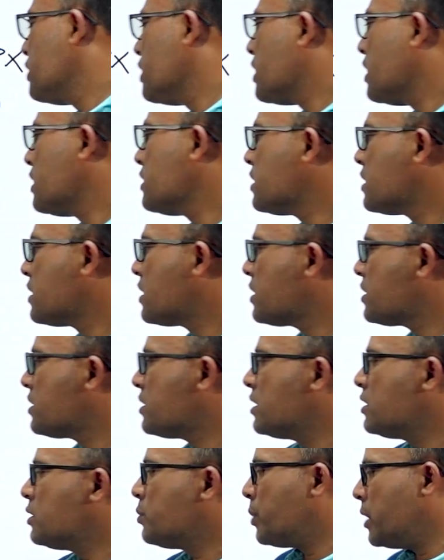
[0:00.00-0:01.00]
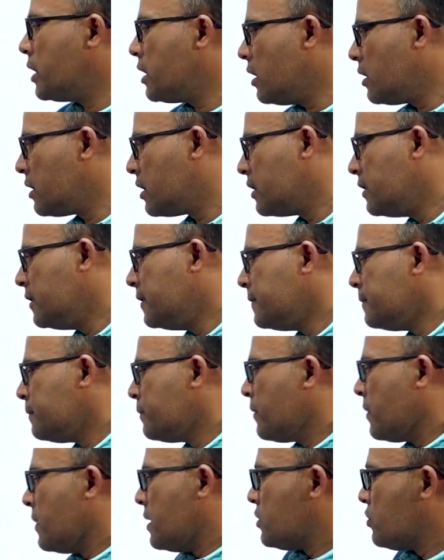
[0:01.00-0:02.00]
the concentration is P naught.
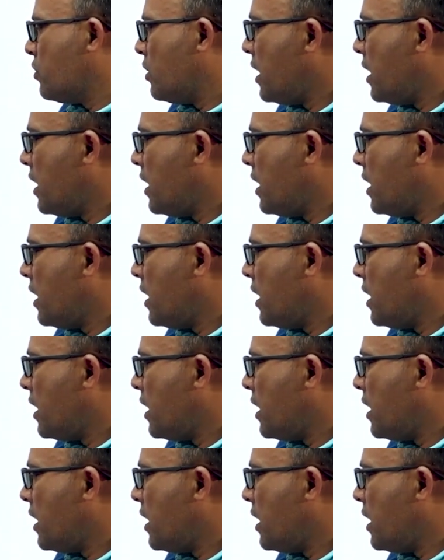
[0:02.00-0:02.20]
So